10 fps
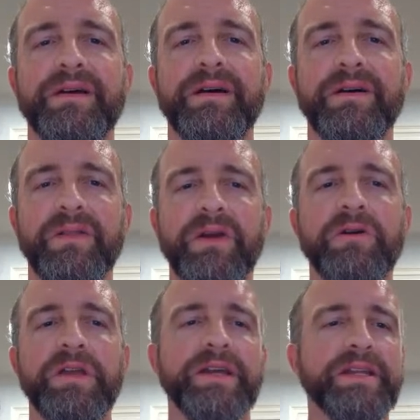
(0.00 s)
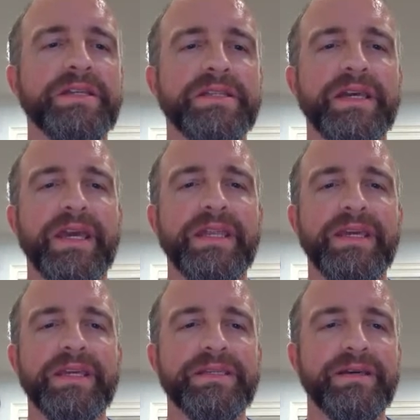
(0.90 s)
like early 90s, late
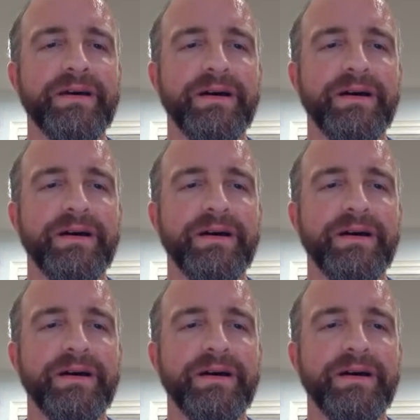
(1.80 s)
80s.